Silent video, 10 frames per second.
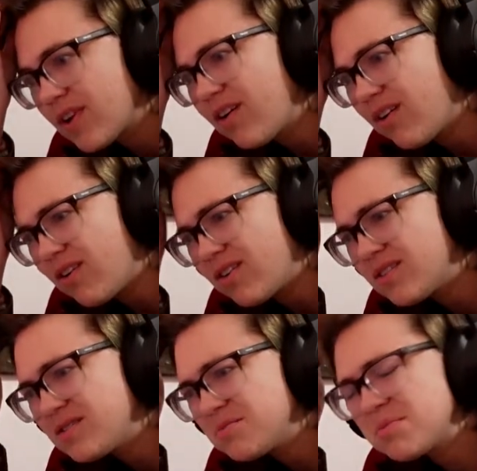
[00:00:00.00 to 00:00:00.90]

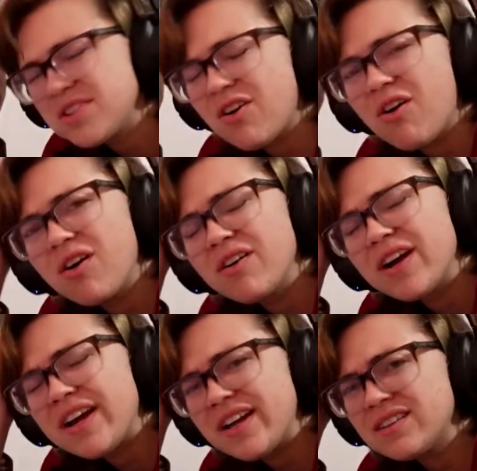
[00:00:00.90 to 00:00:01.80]
Oh, I'm
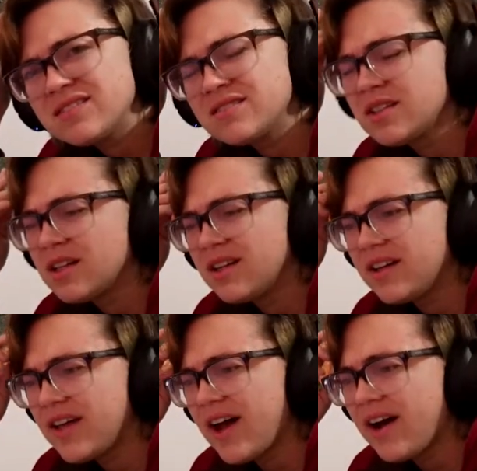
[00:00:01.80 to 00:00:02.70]
sorry.
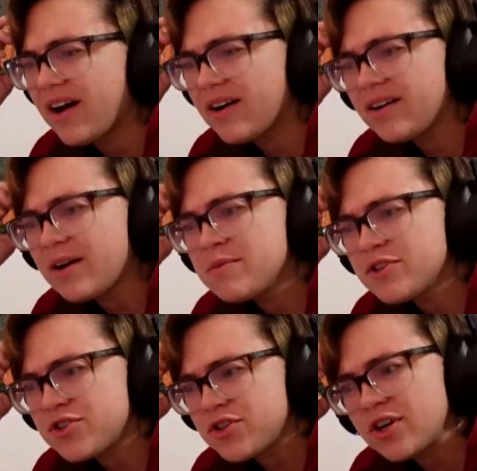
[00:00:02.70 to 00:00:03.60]
Yeah, I
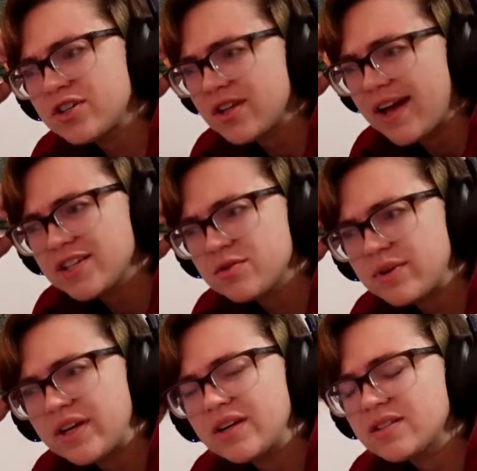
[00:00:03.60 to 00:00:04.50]
missed church last
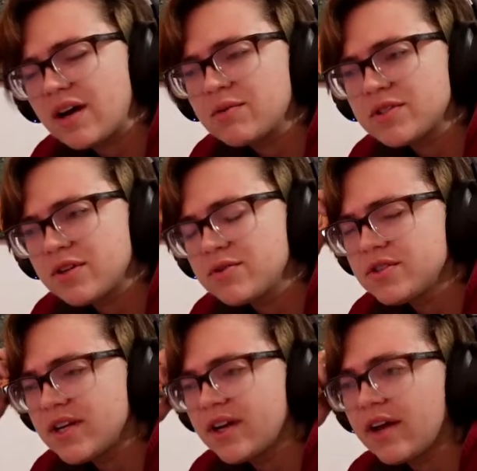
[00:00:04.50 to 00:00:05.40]
week because I was so
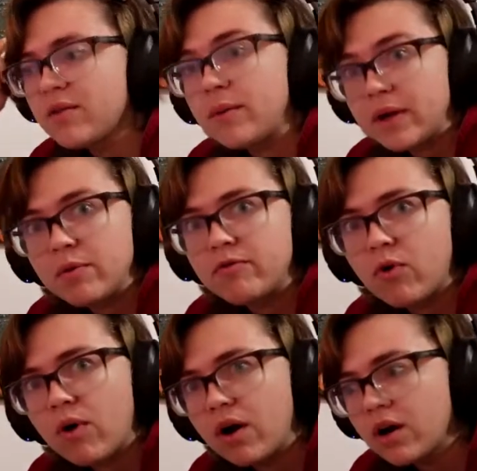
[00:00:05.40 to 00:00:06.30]
sick, and the week
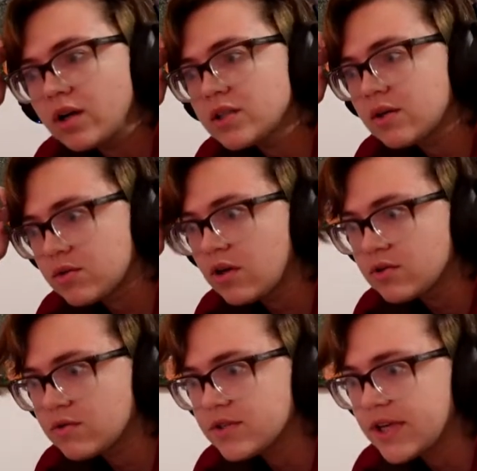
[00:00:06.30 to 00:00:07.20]
before because I was
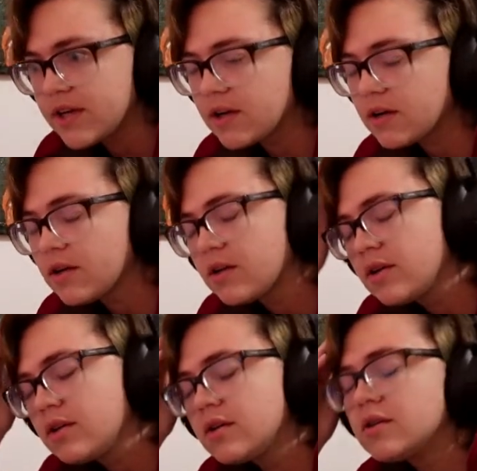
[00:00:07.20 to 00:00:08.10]
also sick.
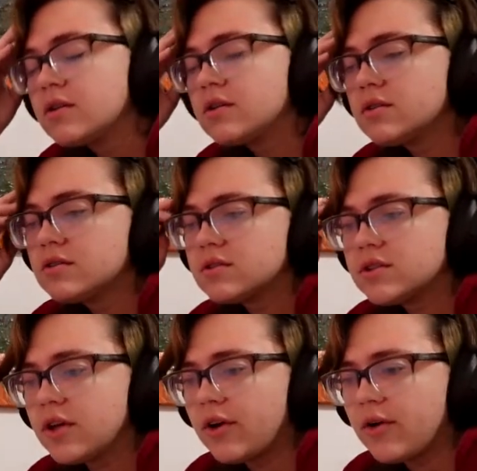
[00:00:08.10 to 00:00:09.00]

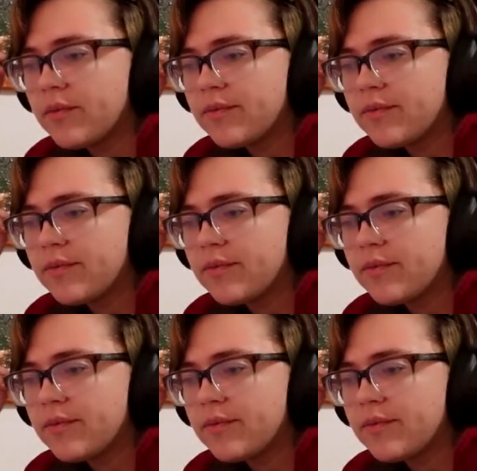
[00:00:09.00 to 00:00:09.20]
So